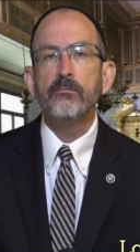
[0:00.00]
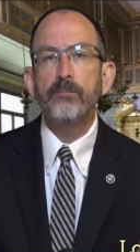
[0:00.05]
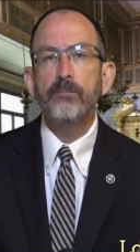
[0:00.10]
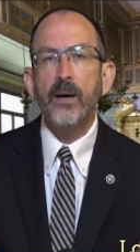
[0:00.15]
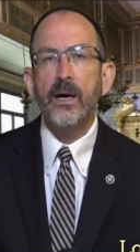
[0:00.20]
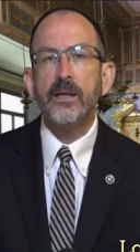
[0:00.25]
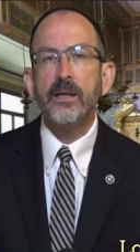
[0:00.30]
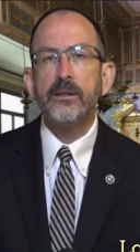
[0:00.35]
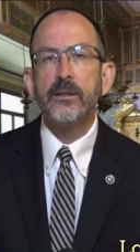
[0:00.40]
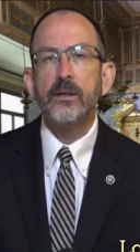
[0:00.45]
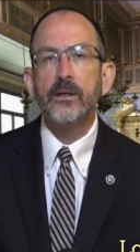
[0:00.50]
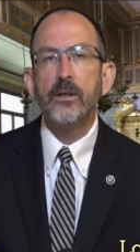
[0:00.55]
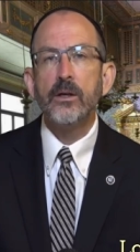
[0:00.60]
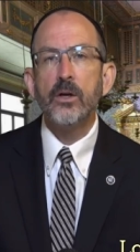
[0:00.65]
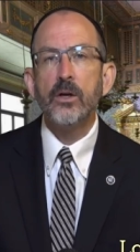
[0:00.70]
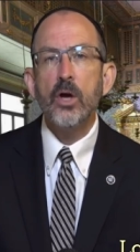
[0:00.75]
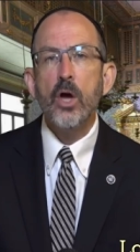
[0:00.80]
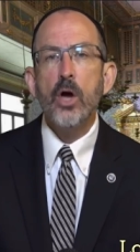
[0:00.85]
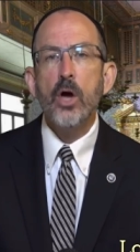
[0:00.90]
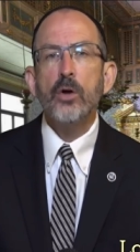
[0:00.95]
But
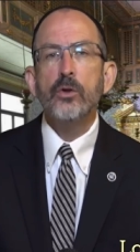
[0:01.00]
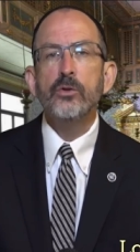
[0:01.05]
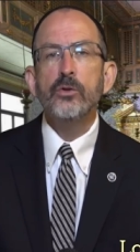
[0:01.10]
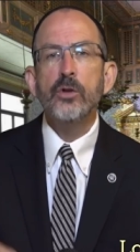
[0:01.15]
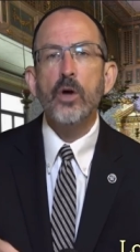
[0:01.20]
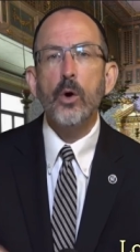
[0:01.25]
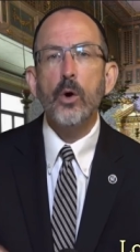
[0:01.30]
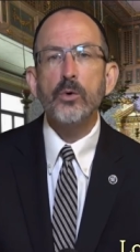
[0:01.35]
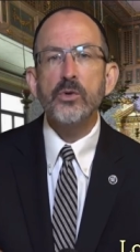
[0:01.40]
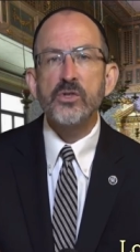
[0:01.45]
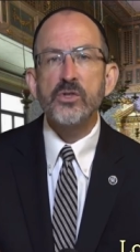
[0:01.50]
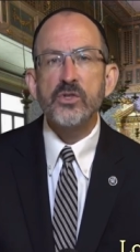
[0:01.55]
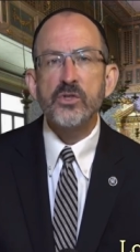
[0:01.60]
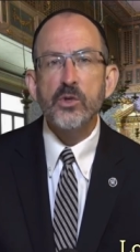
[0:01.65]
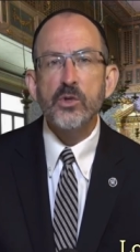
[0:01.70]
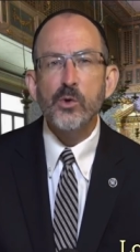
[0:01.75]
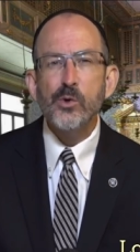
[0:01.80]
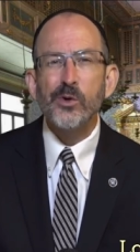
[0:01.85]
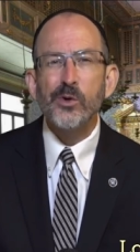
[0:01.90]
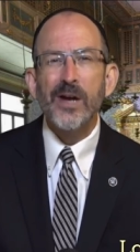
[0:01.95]
no
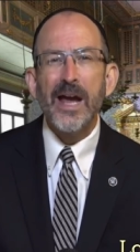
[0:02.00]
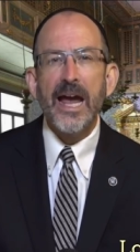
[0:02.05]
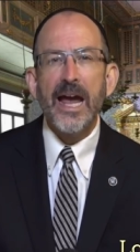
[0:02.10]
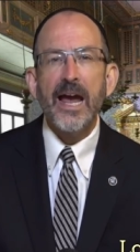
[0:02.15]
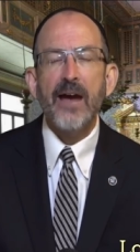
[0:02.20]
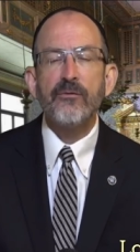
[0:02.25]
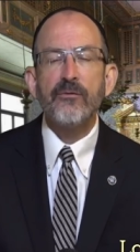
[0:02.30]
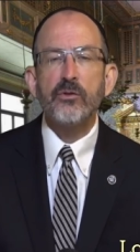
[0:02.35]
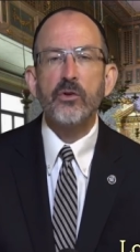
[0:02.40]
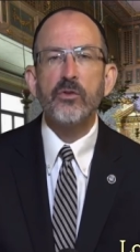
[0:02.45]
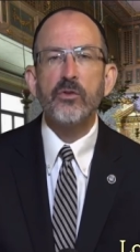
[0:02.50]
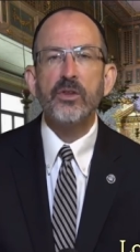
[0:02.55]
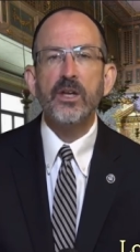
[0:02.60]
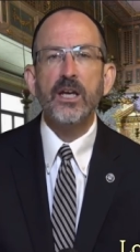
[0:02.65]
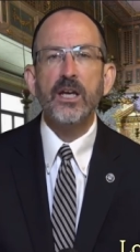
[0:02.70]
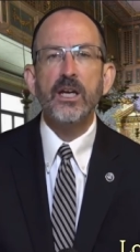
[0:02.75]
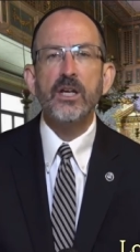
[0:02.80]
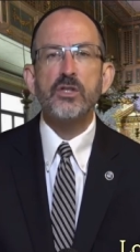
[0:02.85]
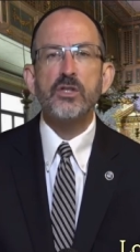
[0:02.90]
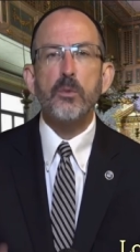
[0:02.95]
sooner after
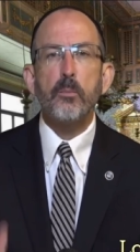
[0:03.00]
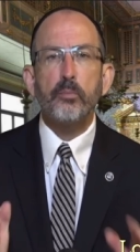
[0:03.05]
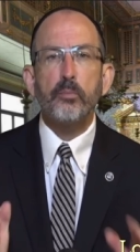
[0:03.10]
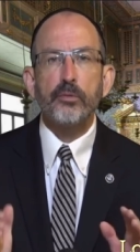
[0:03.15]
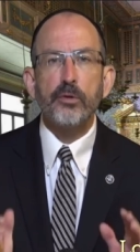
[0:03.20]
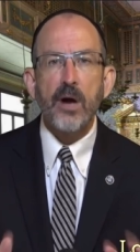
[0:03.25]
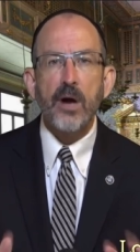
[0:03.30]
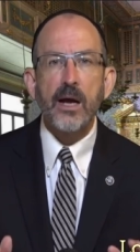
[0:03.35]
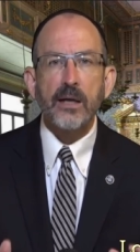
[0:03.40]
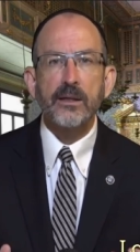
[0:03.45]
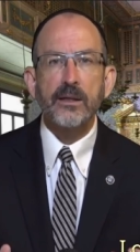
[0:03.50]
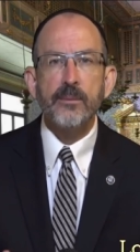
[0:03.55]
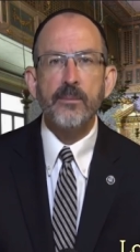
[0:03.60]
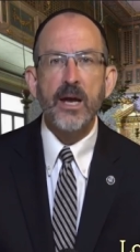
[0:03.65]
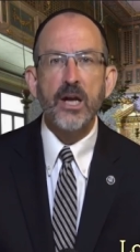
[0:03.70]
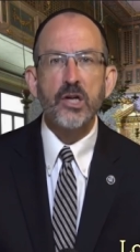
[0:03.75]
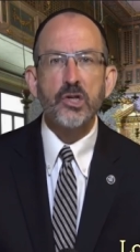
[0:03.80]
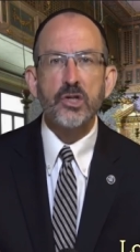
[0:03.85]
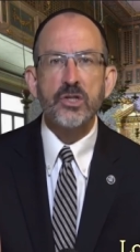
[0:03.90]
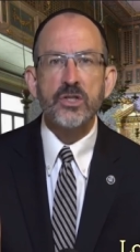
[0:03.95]
these
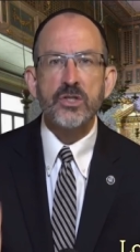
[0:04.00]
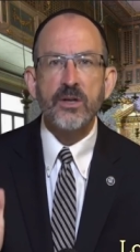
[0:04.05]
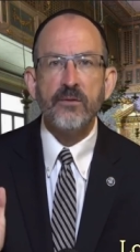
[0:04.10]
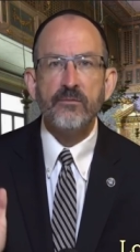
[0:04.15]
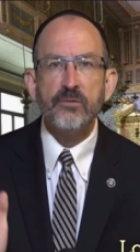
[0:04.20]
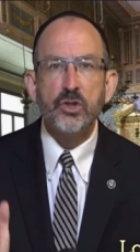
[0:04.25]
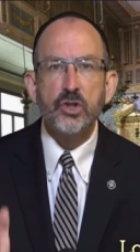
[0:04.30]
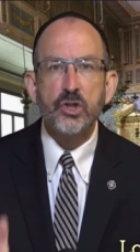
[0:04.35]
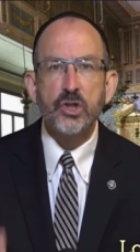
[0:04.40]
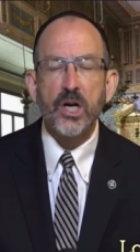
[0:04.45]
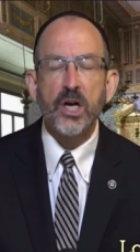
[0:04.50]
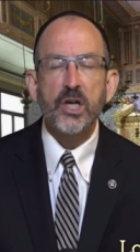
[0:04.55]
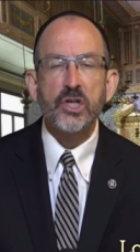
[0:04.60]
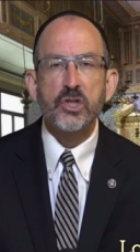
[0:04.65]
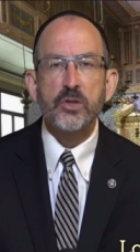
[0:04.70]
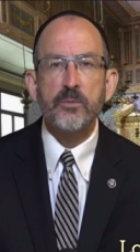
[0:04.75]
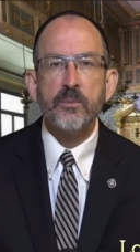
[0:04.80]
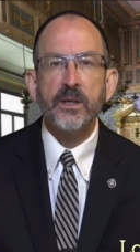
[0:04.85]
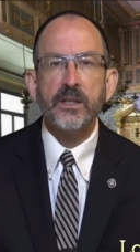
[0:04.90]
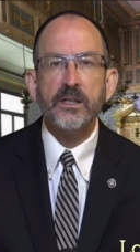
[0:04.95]
proclamations of
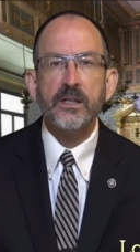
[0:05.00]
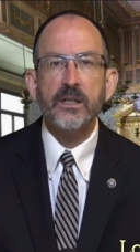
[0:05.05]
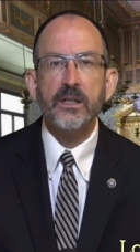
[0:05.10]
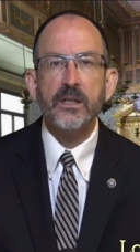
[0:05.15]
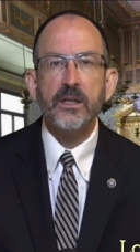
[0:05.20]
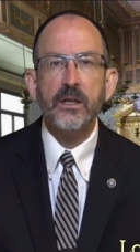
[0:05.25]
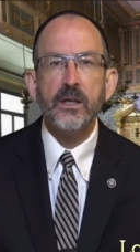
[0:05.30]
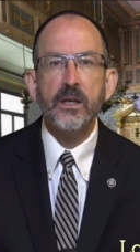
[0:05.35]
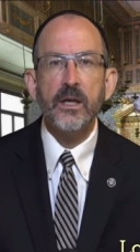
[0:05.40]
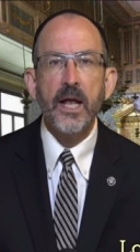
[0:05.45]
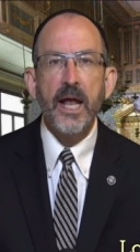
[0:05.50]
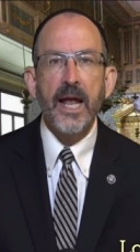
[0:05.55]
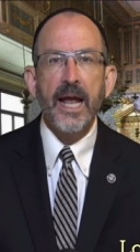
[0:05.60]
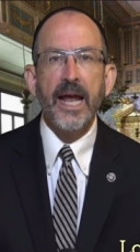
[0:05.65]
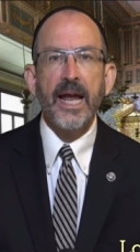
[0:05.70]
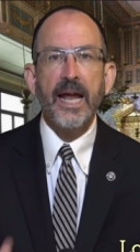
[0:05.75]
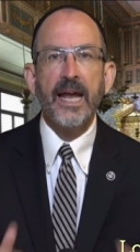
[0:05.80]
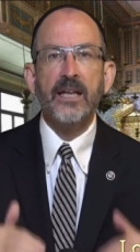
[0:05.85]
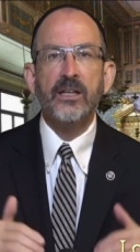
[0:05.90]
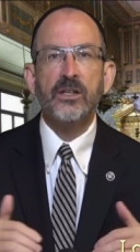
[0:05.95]
judgment
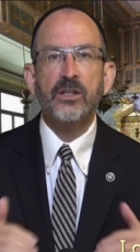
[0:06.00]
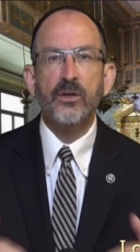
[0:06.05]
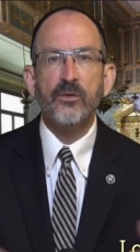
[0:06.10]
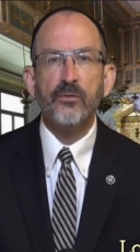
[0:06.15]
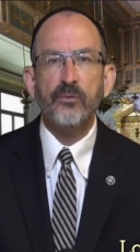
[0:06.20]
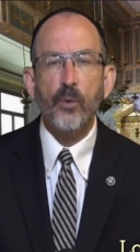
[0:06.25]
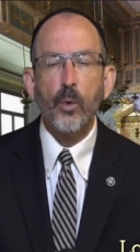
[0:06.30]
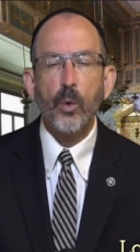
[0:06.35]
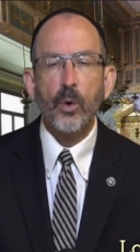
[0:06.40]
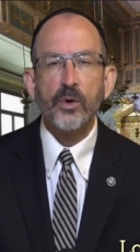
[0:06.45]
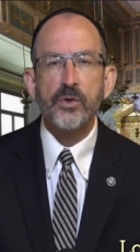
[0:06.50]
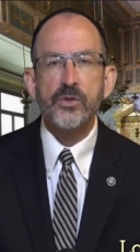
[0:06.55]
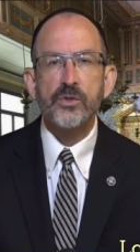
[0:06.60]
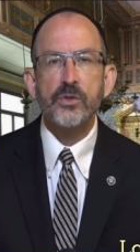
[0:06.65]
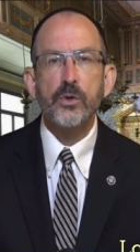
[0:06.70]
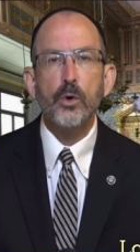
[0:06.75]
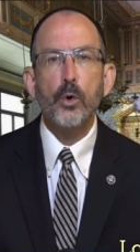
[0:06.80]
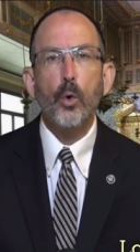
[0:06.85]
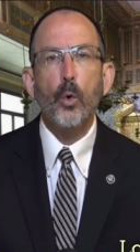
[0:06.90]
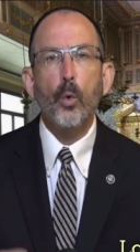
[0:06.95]
and
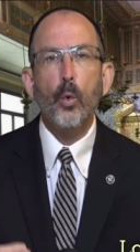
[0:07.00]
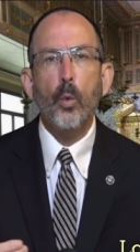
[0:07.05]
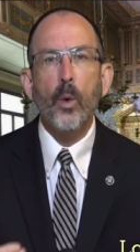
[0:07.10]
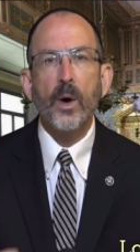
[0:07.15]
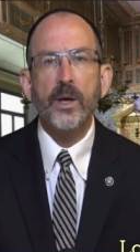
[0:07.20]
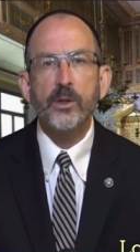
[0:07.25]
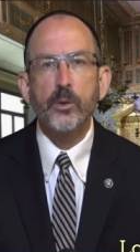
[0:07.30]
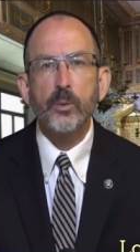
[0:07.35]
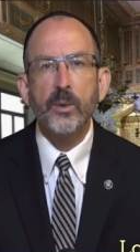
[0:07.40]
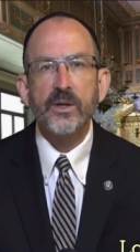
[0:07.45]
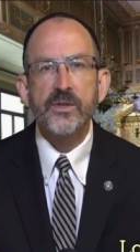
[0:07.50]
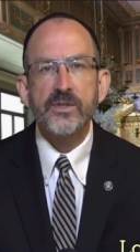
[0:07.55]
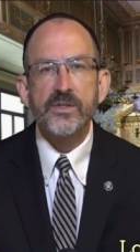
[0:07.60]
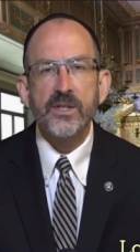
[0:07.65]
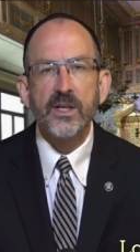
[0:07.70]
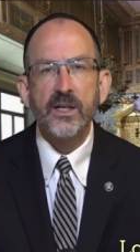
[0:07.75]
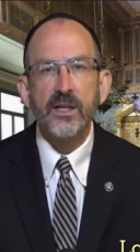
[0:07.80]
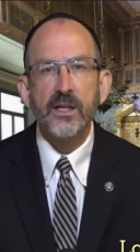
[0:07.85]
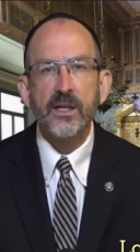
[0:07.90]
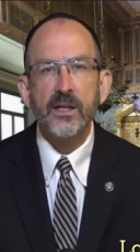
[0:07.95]
divorce, what do we
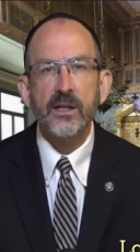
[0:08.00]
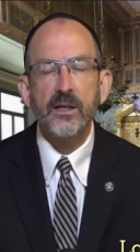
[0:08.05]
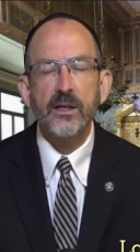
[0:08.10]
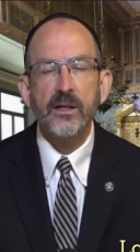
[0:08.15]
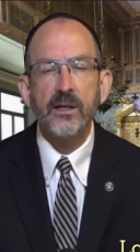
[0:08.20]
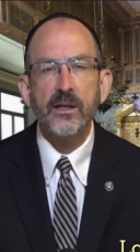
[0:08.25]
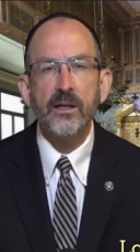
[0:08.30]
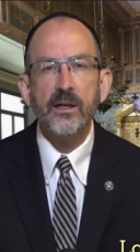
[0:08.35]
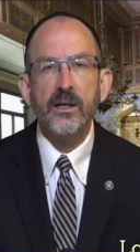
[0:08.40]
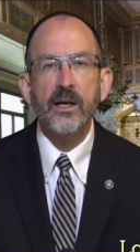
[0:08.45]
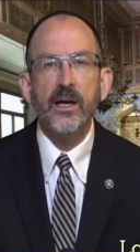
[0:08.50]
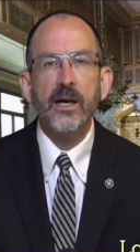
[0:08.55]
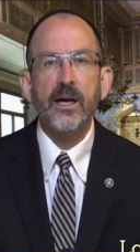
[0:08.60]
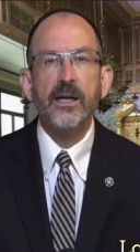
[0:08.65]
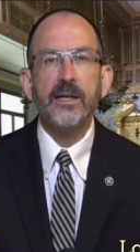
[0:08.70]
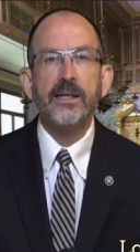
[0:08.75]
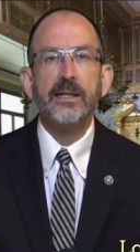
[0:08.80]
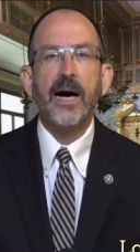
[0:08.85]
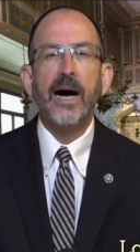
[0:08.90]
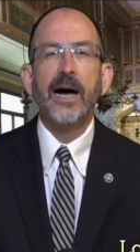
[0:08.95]
see?
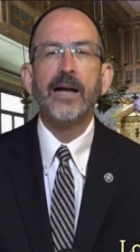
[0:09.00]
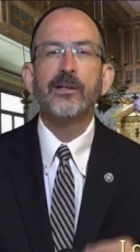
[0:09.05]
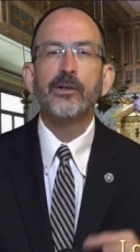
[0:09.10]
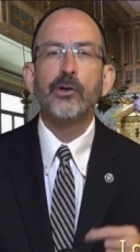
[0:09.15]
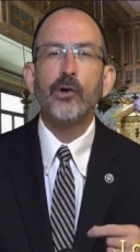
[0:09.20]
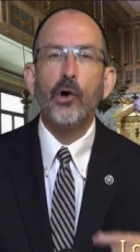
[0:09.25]
God